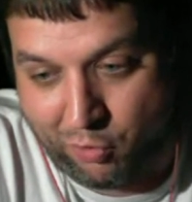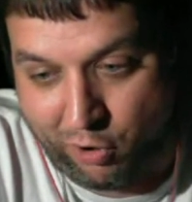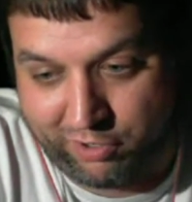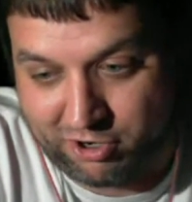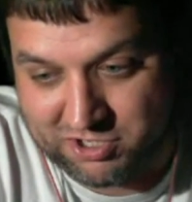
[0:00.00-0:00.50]

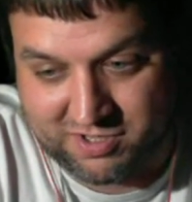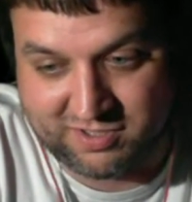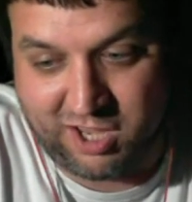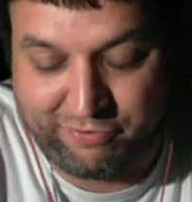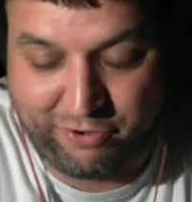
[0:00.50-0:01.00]
.org version, the
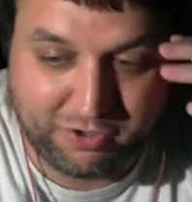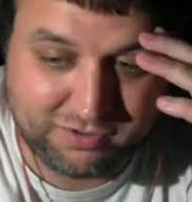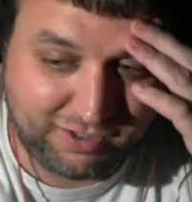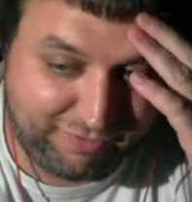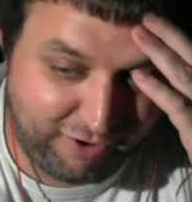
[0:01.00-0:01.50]

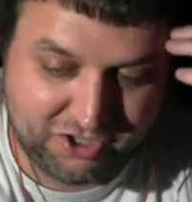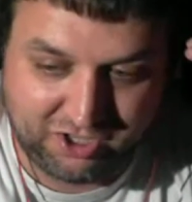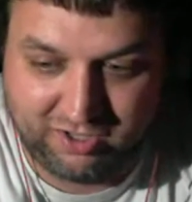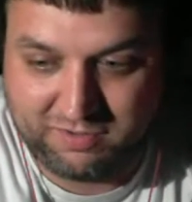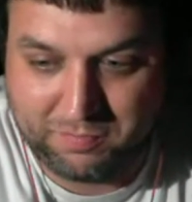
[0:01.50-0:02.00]
self-hosted
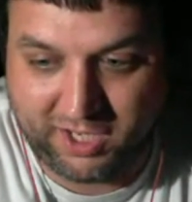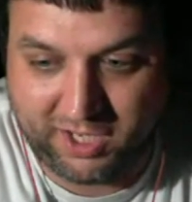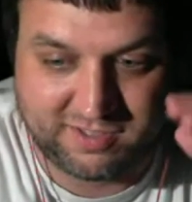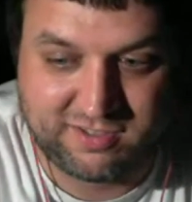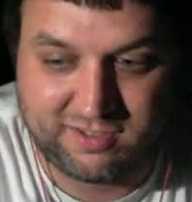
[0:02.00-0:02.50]
version,
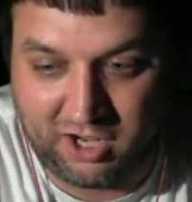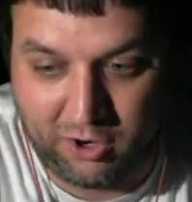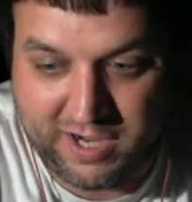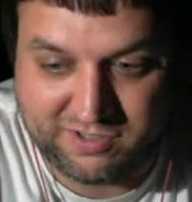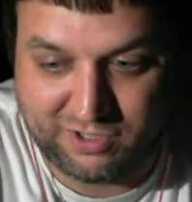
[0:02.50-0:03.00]
because it's
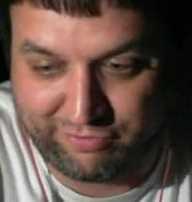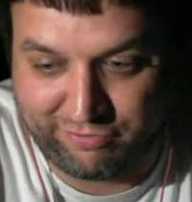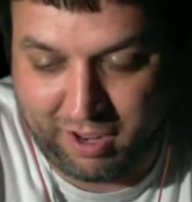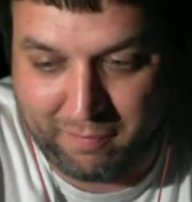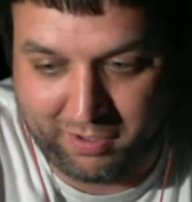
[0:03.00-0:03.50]
easier for
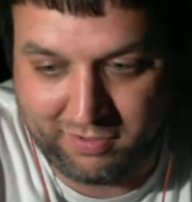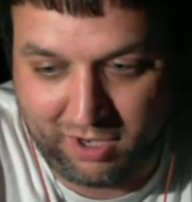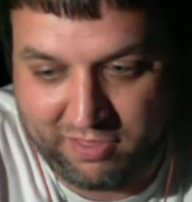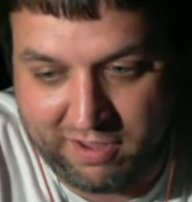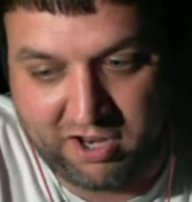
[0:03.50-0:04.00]
them. But
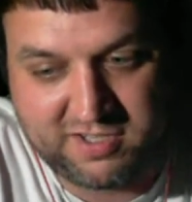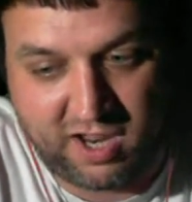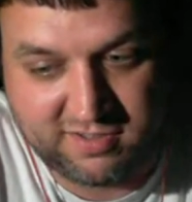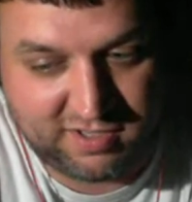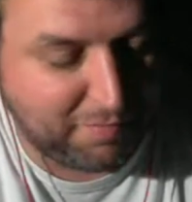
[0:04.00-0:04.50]
they've
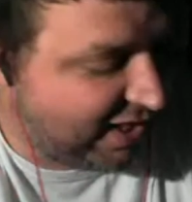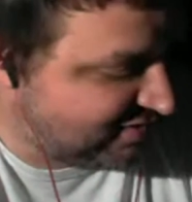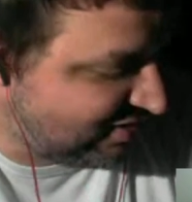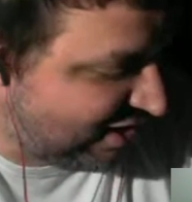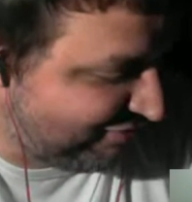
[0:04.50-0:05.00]
undone some of
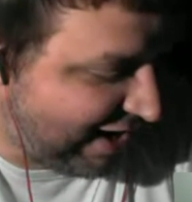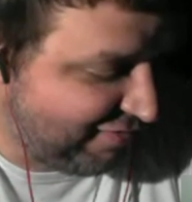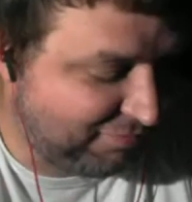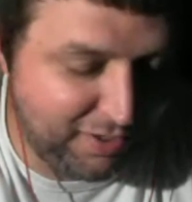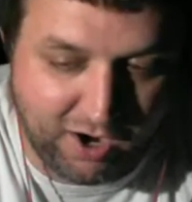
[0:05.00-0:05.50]
that stuff
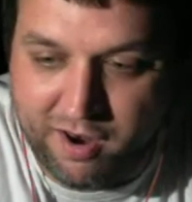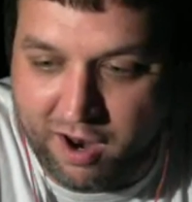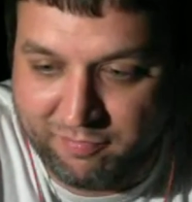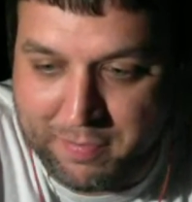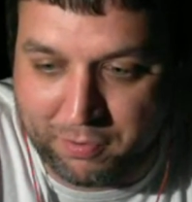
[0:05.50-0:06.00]
after
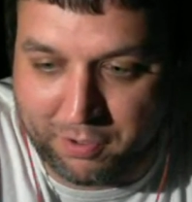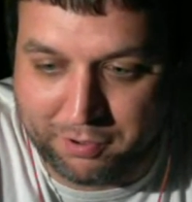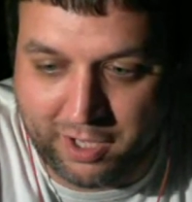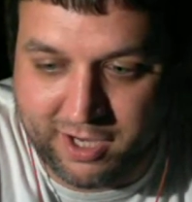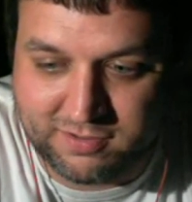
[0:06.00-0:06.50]
enough people
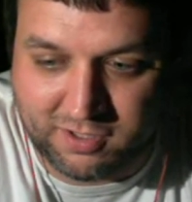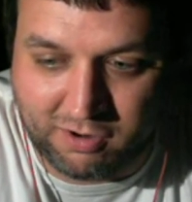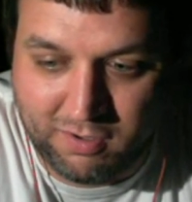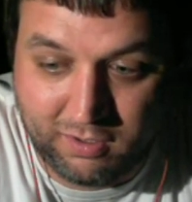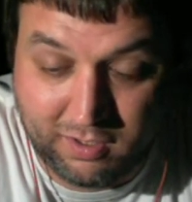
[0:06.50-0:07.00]
complain.
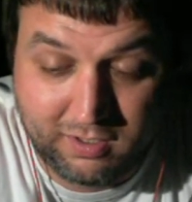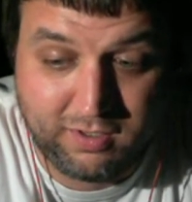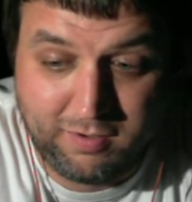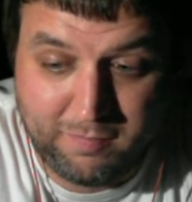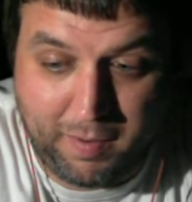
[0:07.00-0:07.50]
So
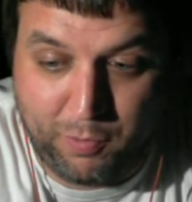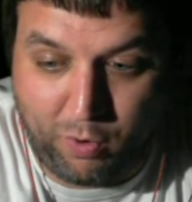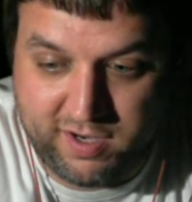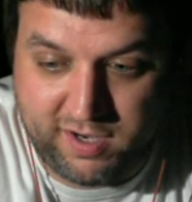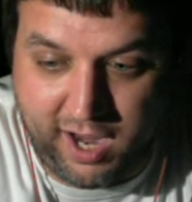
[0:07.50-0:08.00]
maybe
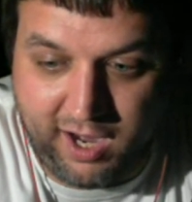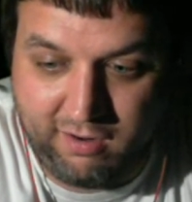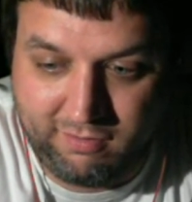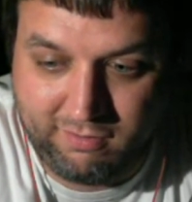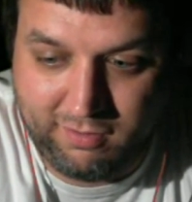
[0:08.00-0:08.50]
one
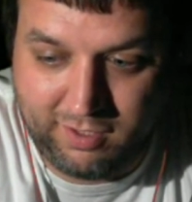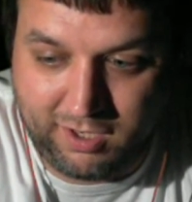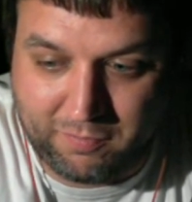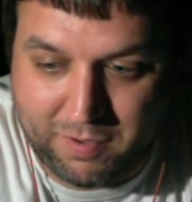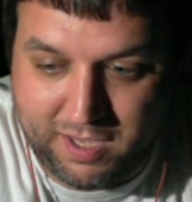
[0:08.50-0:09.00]
day
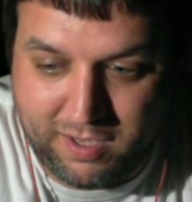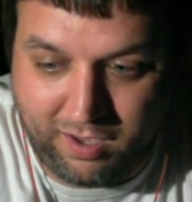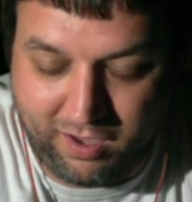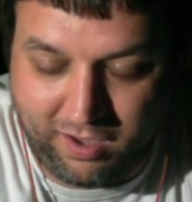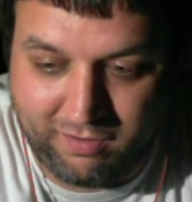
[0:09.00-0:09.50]
it'll be
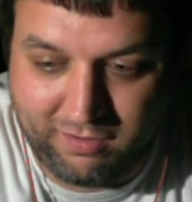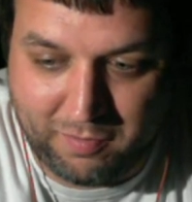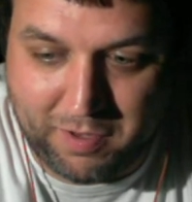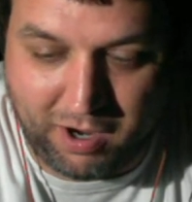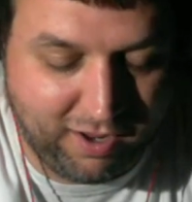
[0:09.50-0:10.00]
a
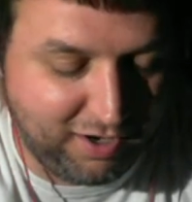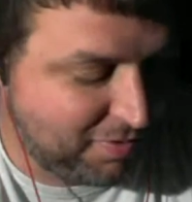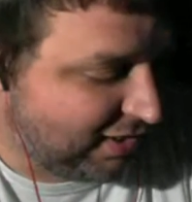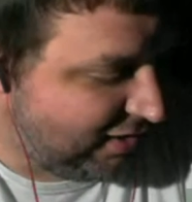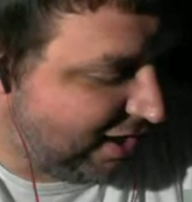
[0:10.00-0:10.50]

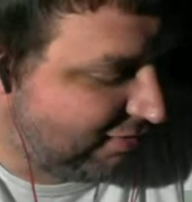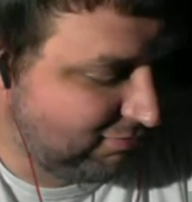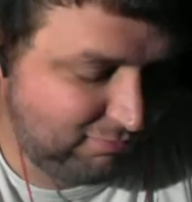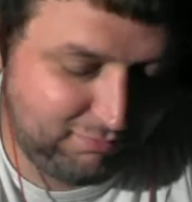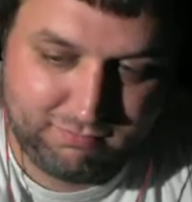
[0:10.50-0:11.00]
lot.
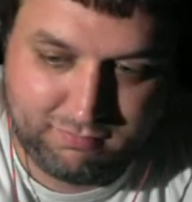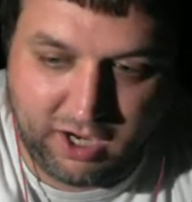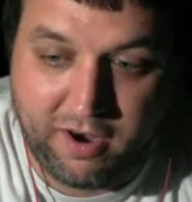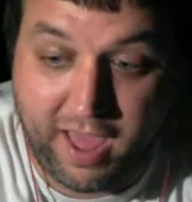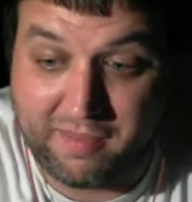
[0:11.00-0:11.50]

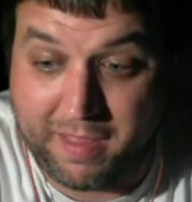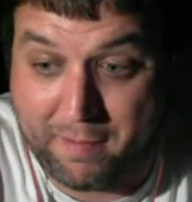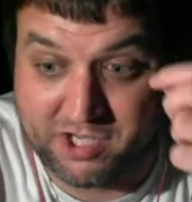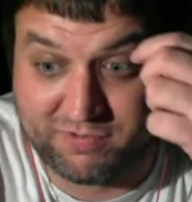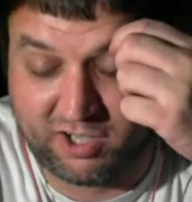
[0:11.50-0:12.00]
Not that
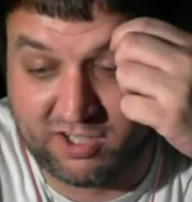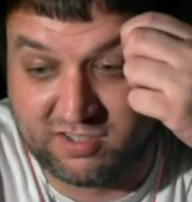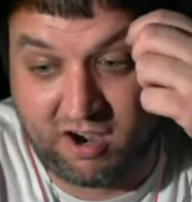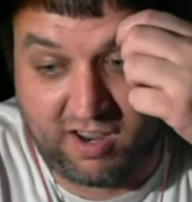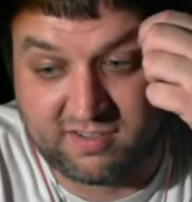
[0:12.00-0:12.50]
much of a
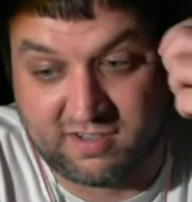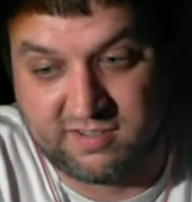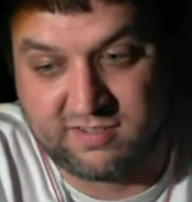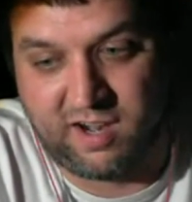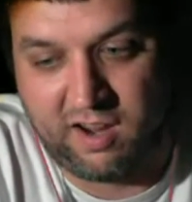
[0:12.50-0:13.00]
concern as it
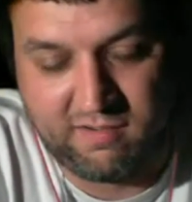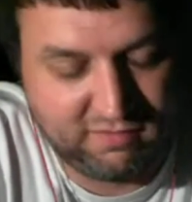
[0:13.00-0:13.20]
is today.